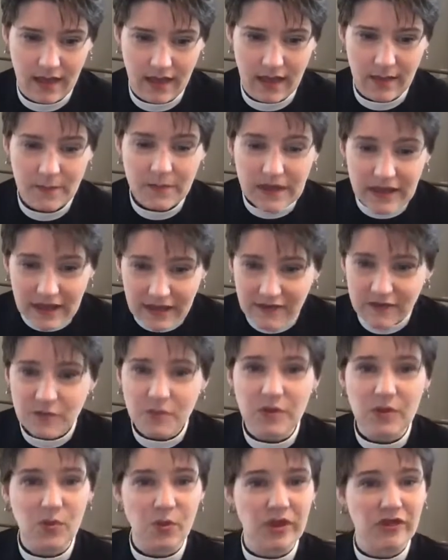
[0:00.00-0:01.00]
Peace
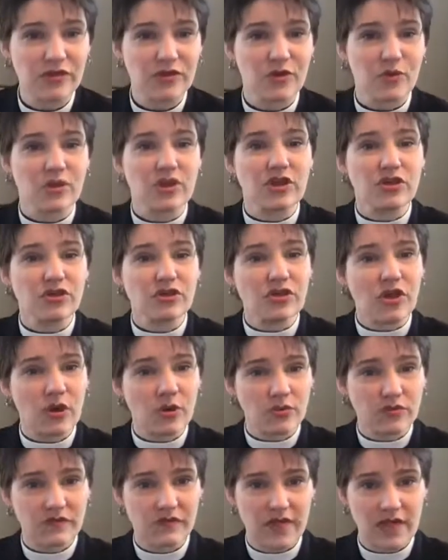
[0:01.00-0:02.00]
be with you. He
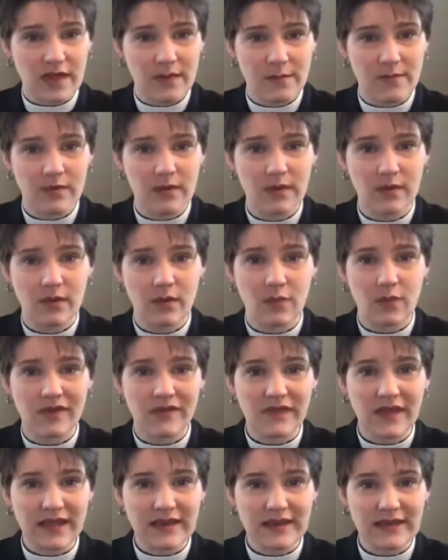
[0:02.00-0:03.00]
shows them what
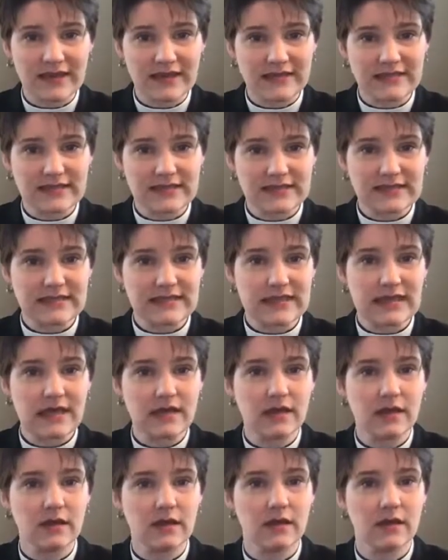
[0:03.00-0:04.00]
they need to
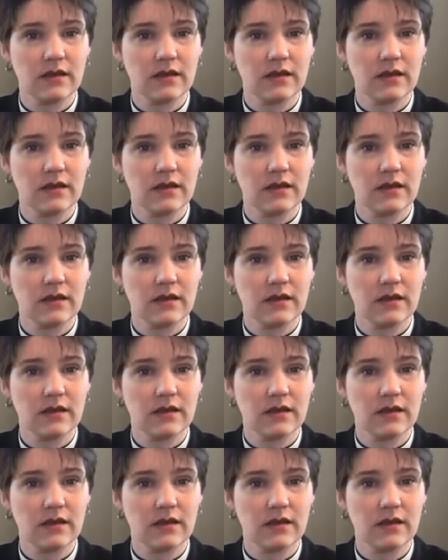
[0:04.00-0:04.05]
see,